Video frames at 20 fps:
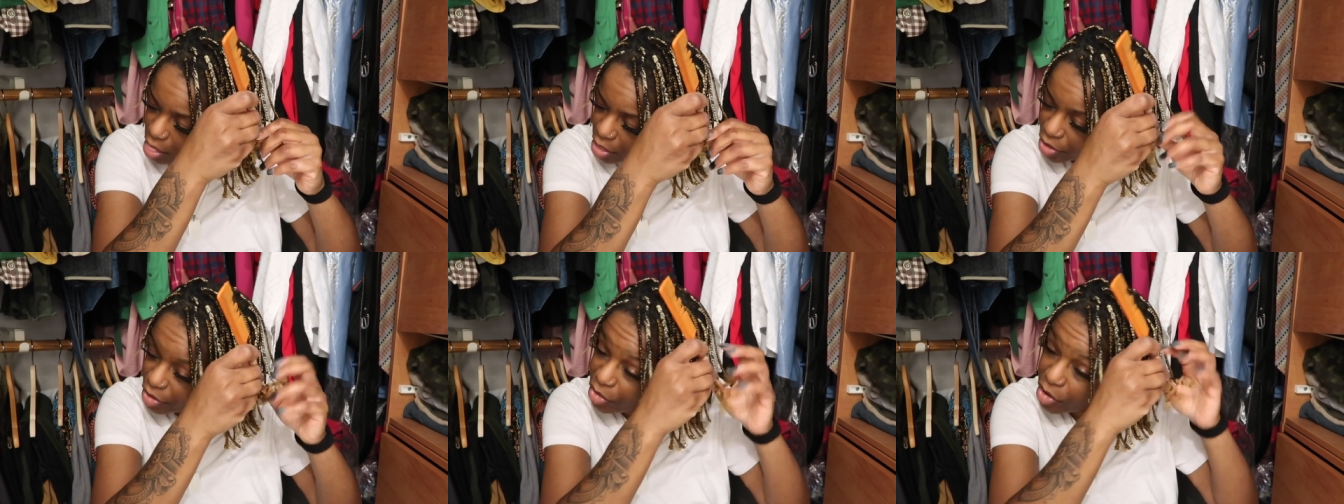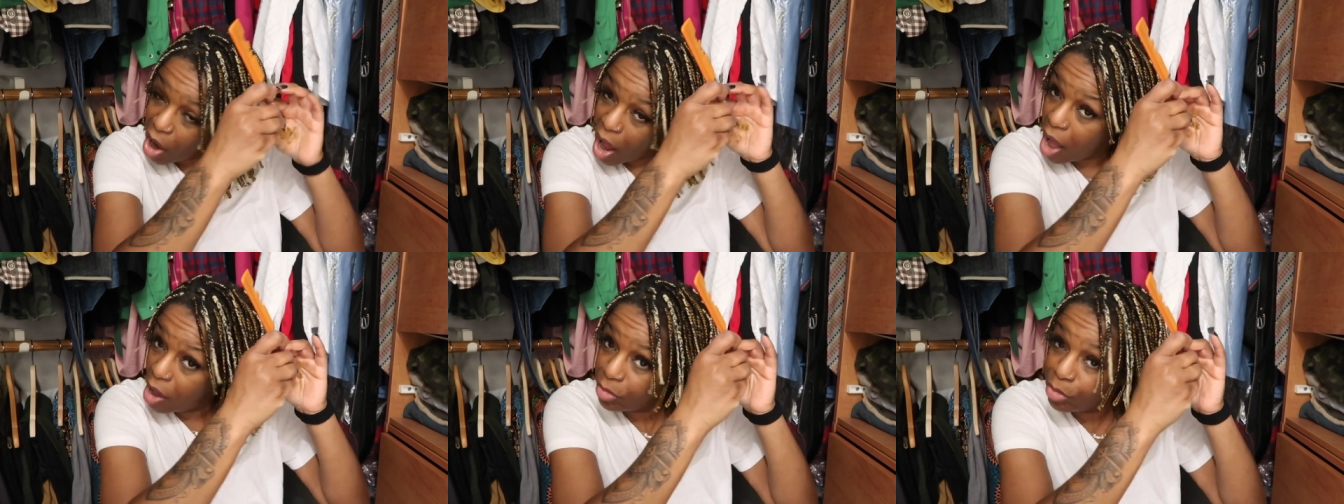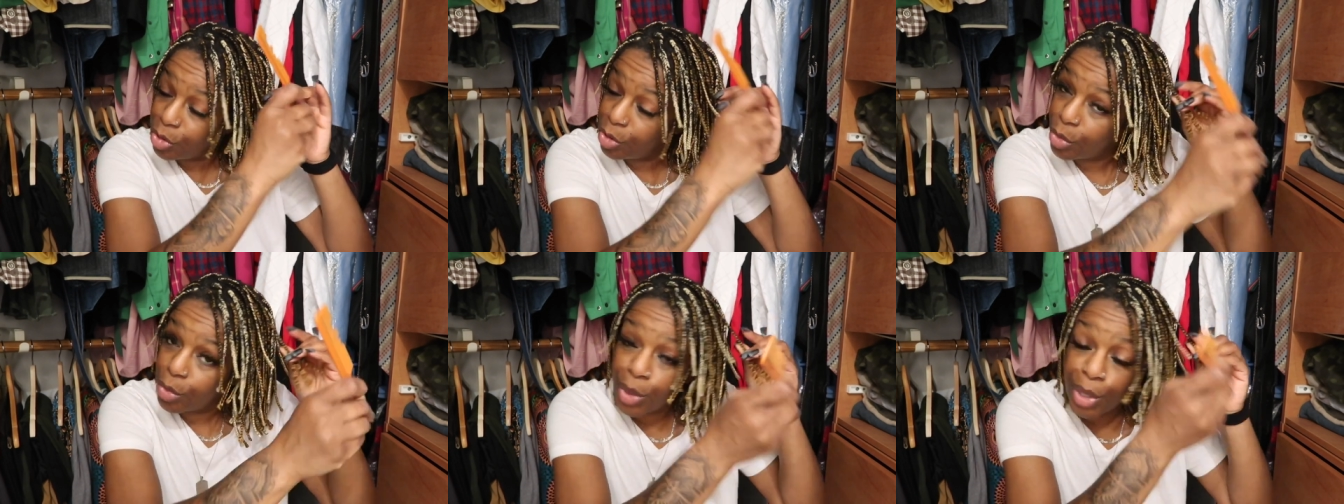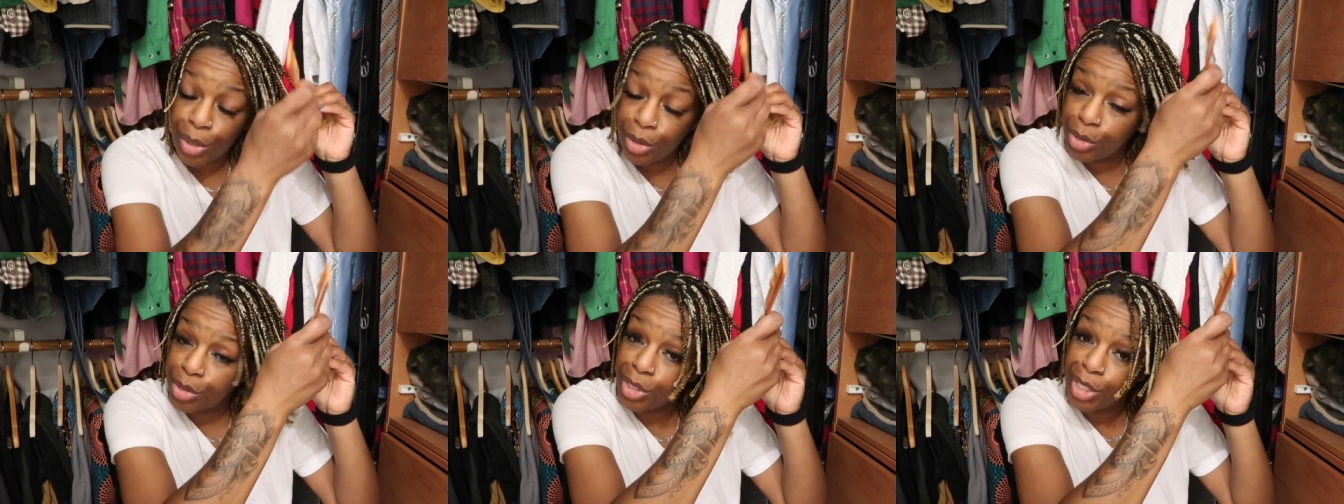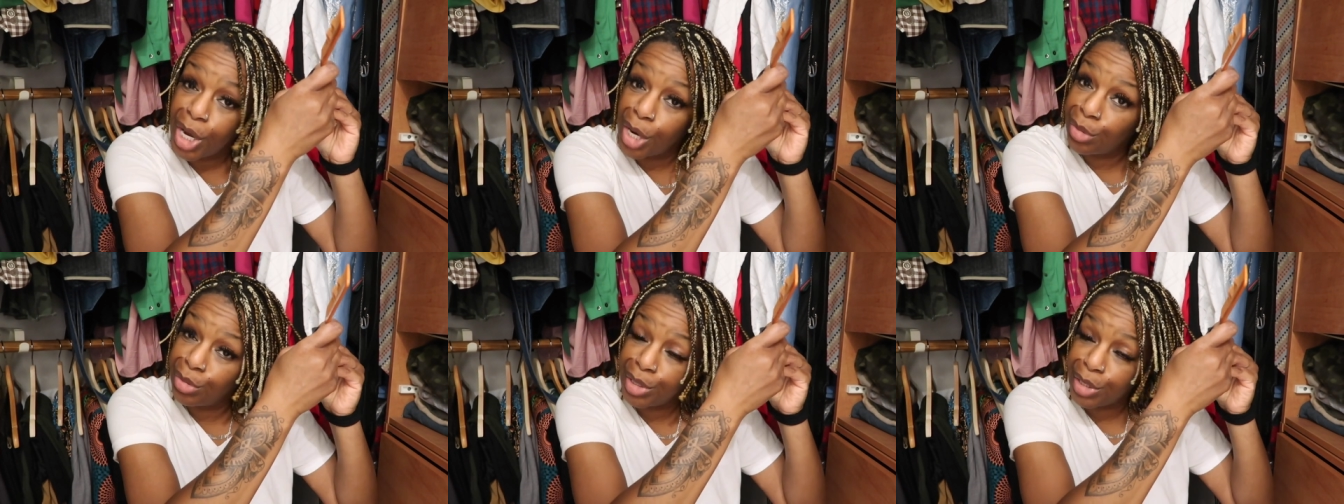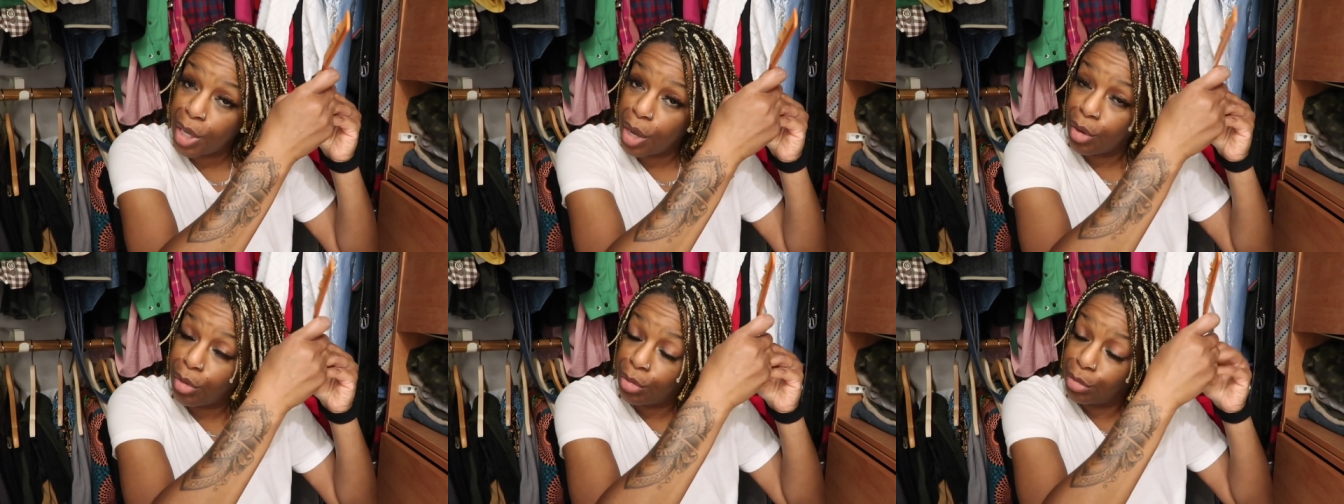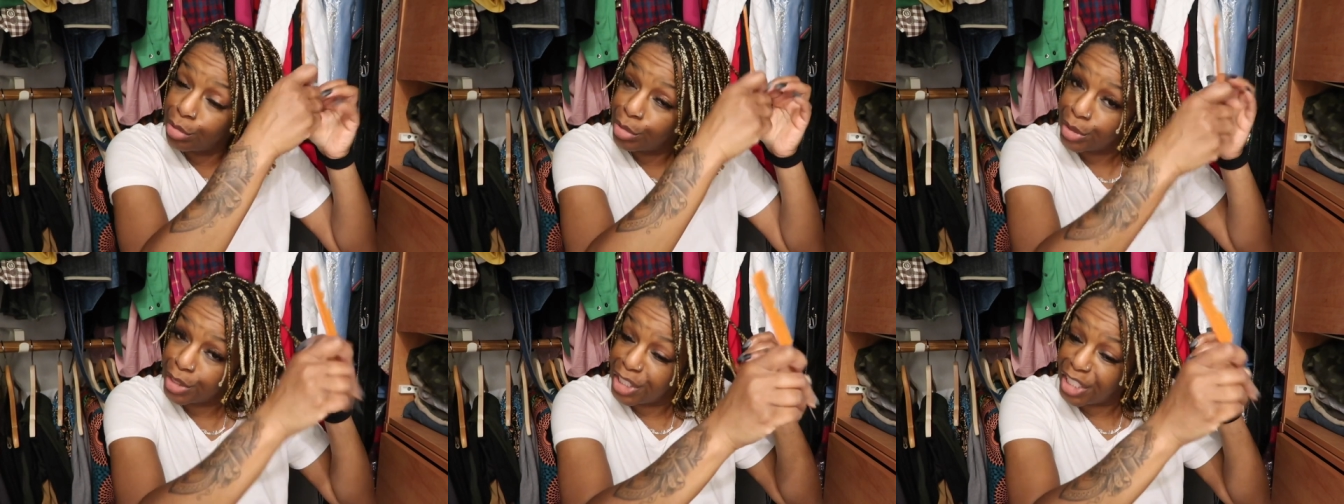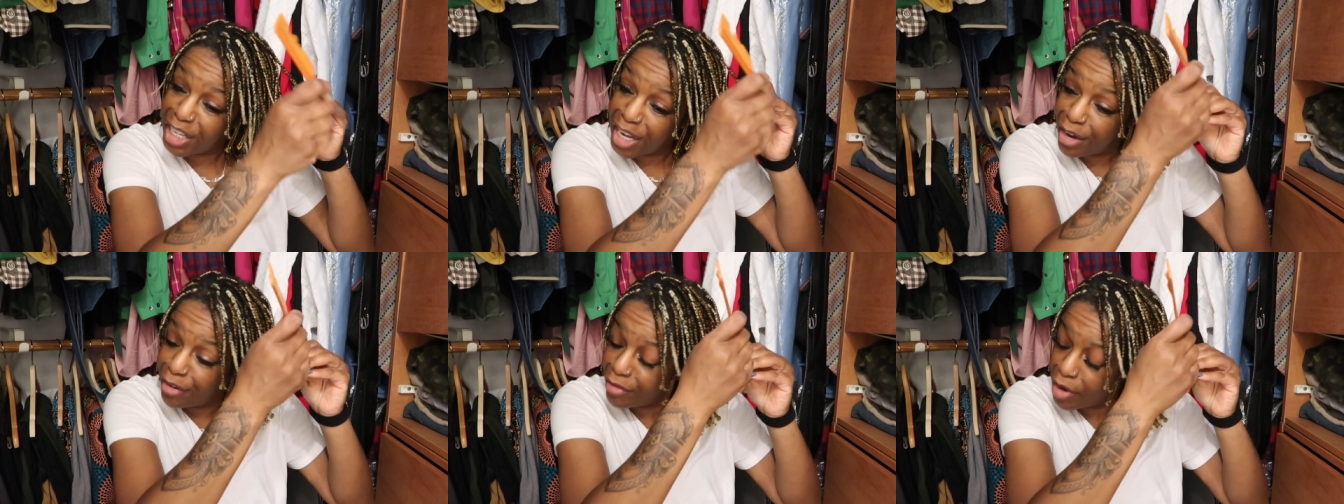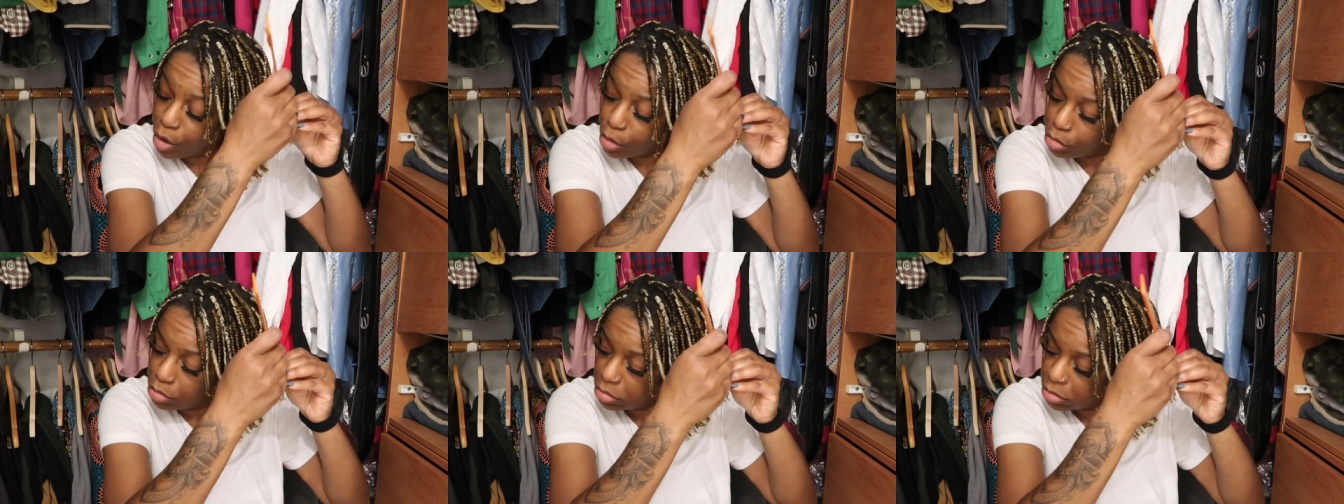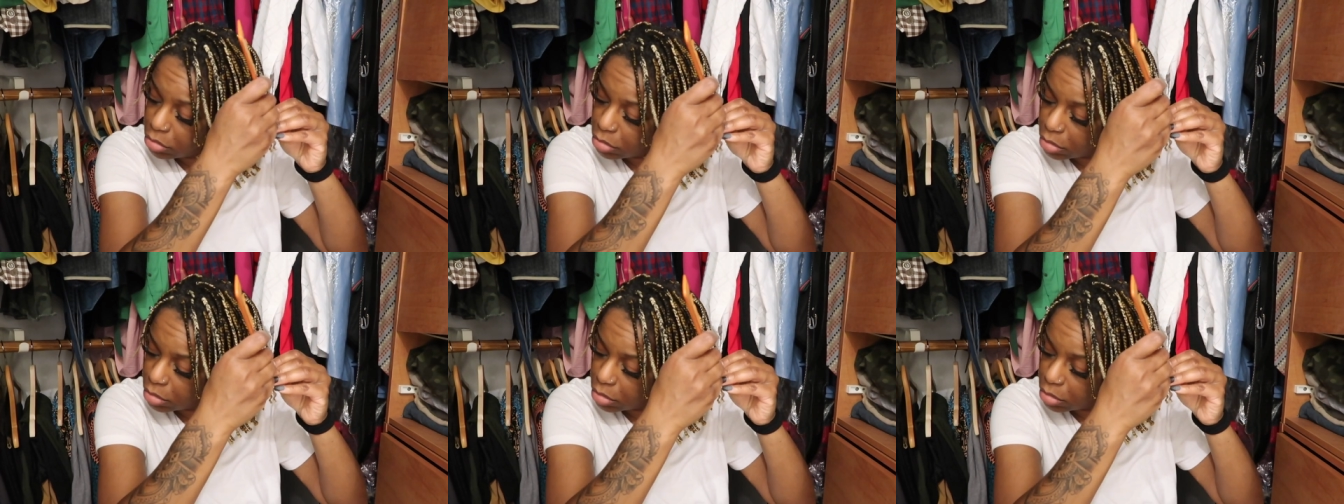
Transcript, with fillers: You know I don't know the words no song. Zero.